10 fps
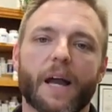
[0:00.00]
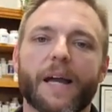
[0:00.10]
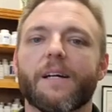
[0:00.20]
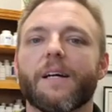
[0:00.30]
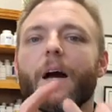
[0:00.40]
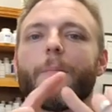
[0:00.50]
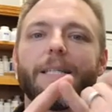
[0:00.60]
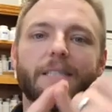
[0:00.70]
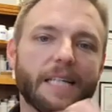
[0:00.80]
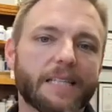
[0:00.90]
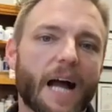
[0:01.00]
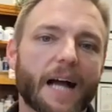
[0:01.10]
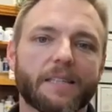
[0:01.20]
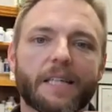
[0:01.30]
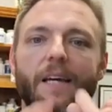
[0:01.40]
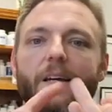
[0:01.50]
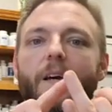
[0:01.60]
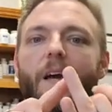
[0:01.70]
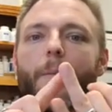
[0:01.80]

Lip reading: right? Am I detoxing it?